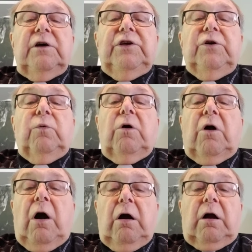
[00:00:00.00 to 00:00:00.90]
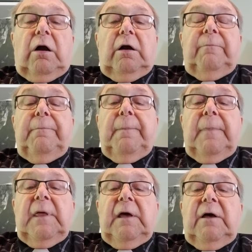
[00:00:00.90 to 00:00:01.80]
you will conquer
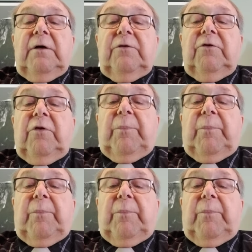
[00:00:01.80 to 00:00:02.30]
through the